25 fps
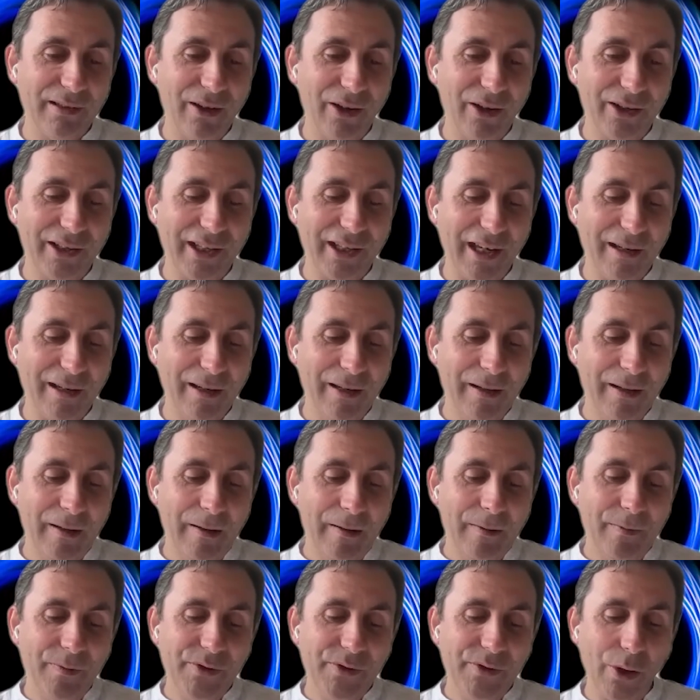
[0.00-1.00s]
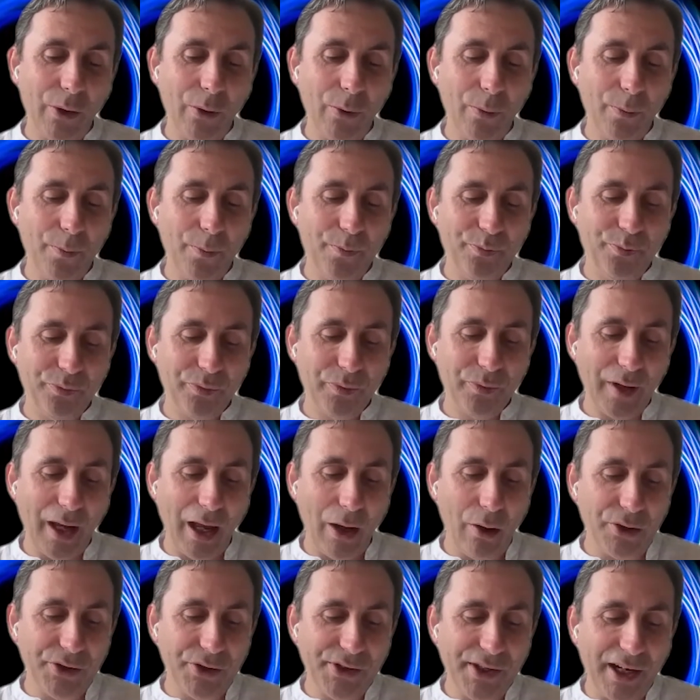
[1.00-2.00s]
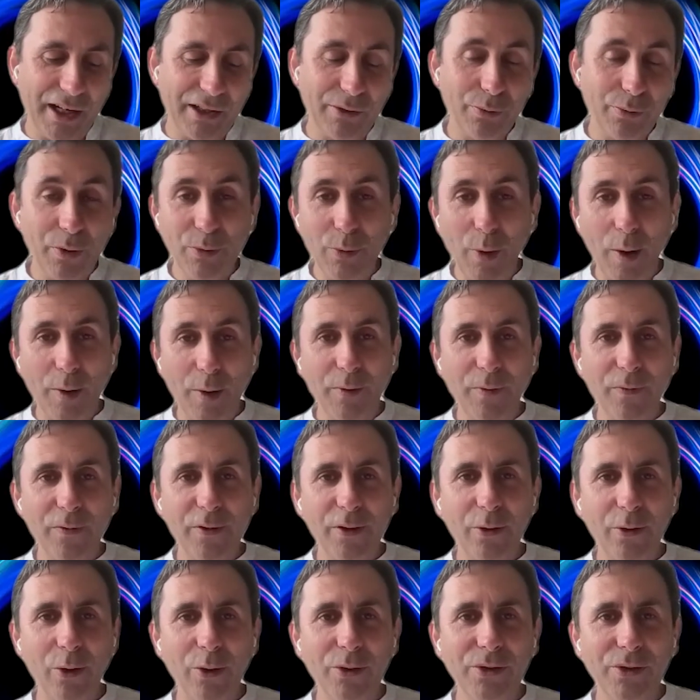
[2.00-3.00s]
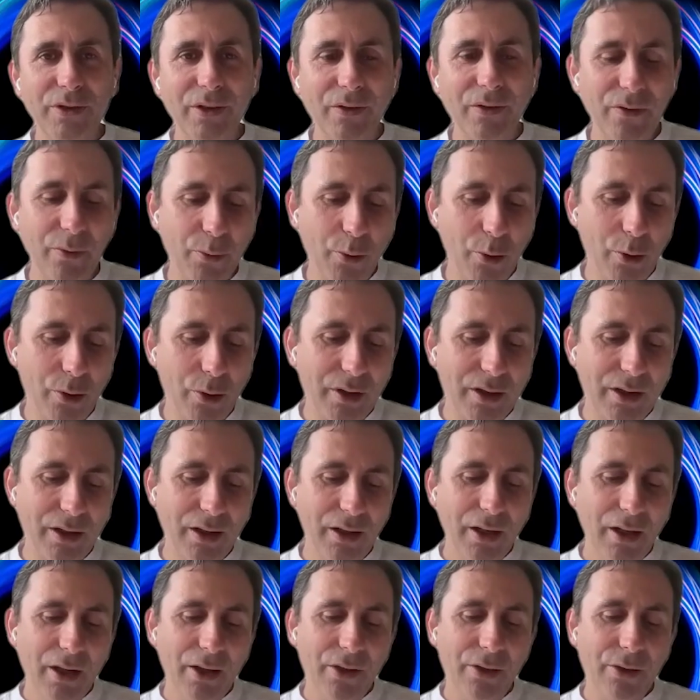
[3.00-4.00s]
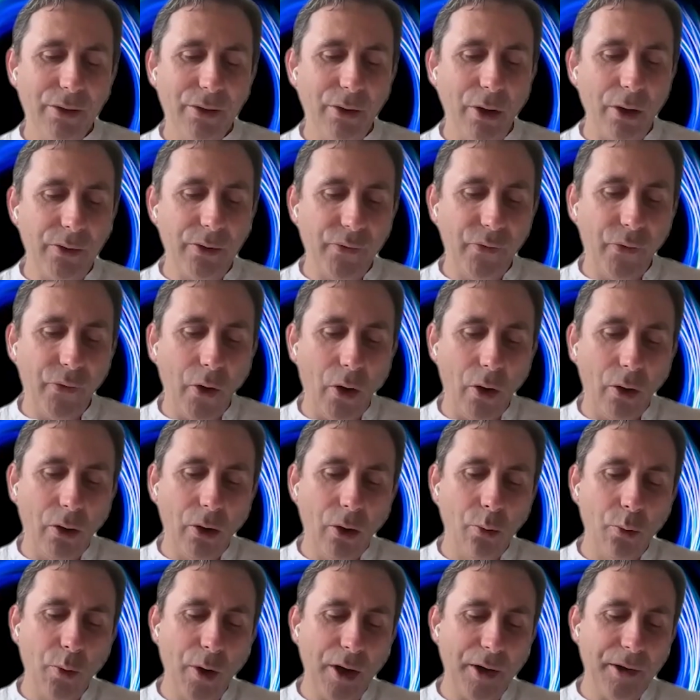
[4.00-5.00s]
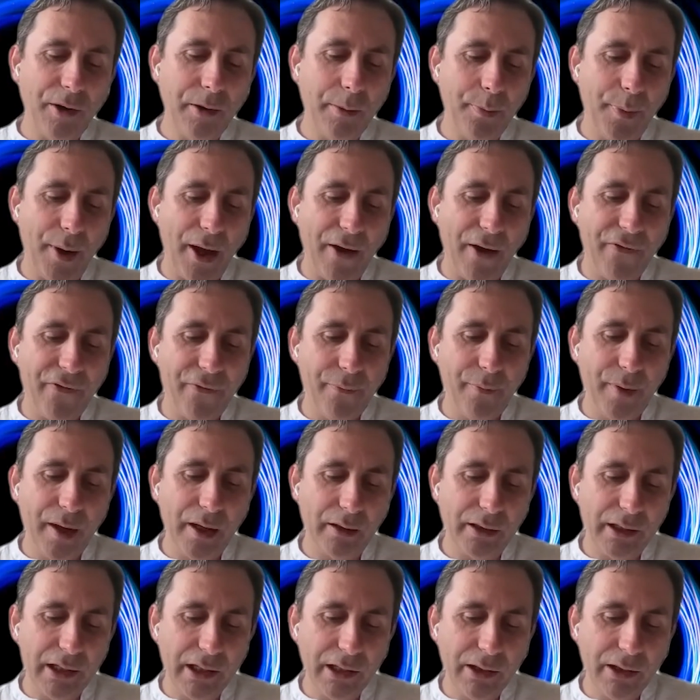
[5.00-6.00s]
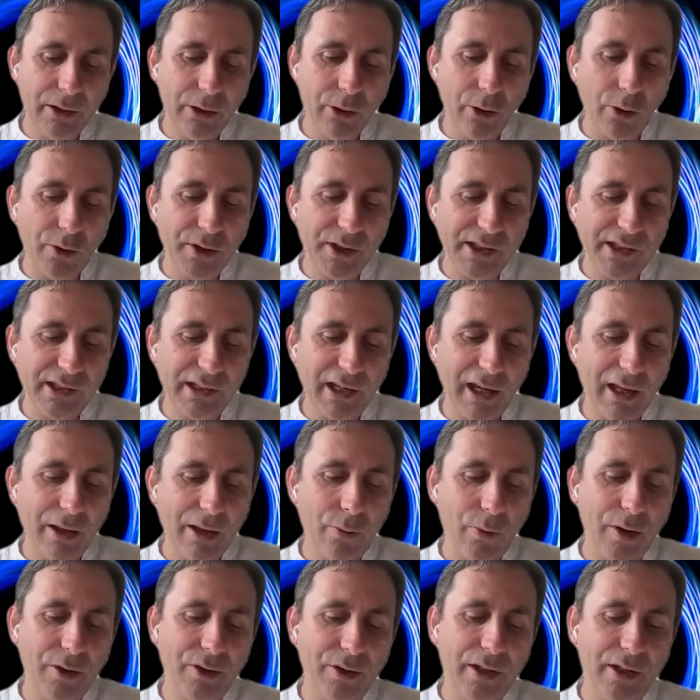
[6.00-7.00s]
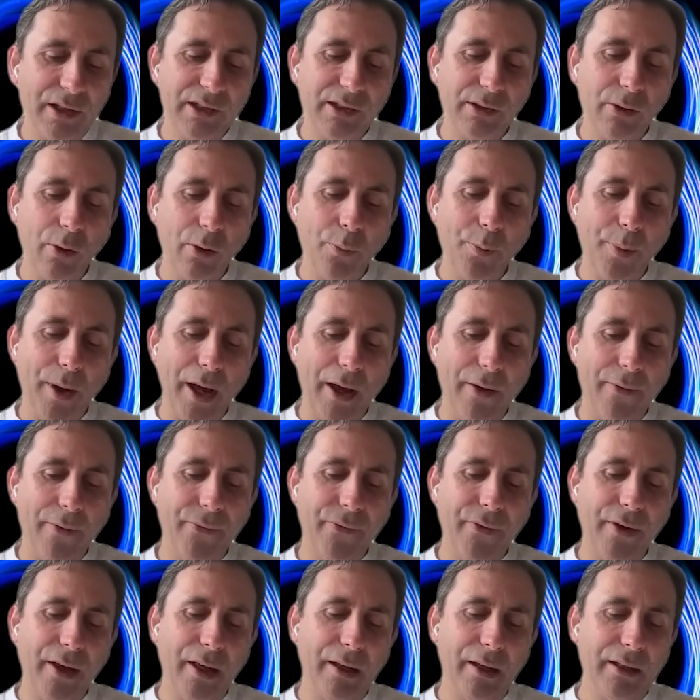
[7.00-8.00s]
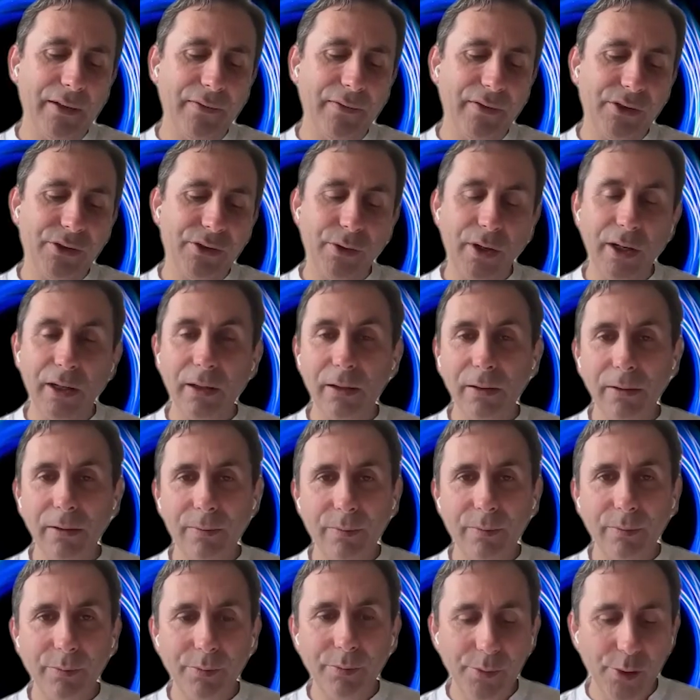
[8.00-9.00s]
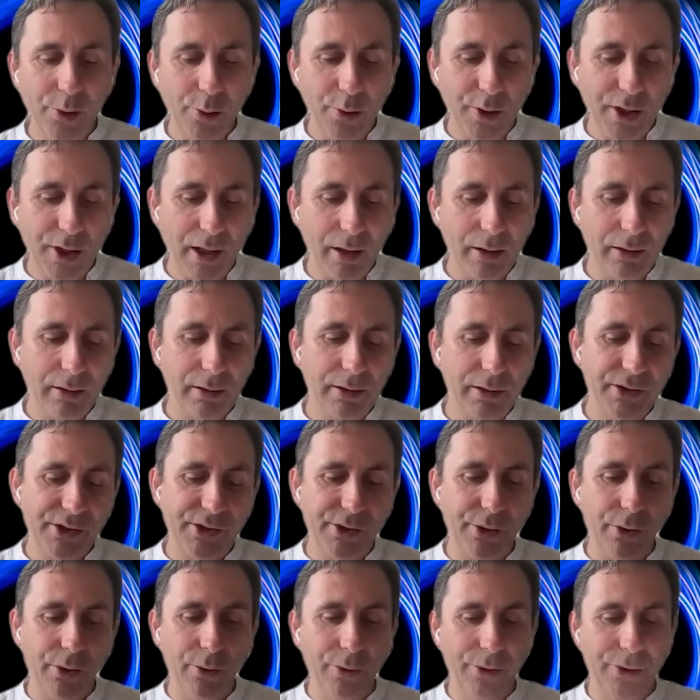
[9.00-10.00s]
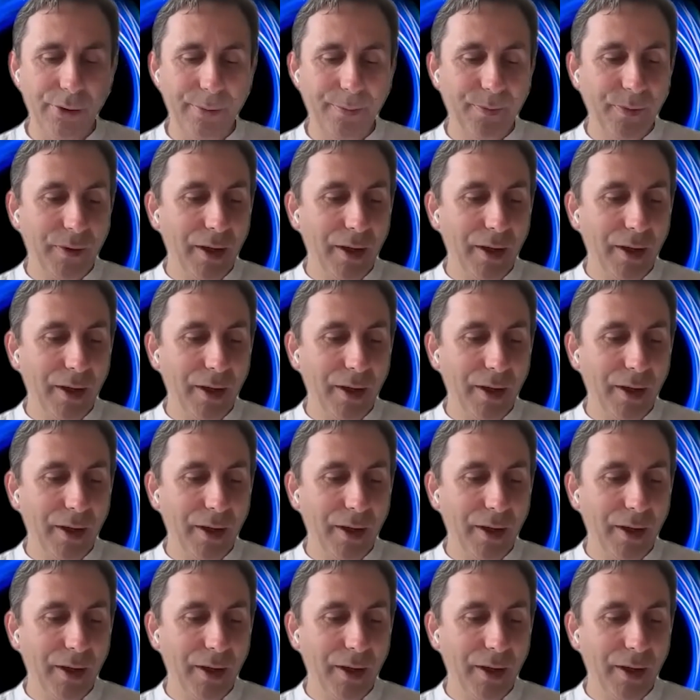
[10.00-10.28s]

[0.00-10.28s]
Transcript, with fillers: Okay. So I'll start with one of the quotes of the book Do not follow where the path may lead, go instead where there is no path and leave a trail. Muriel Strode.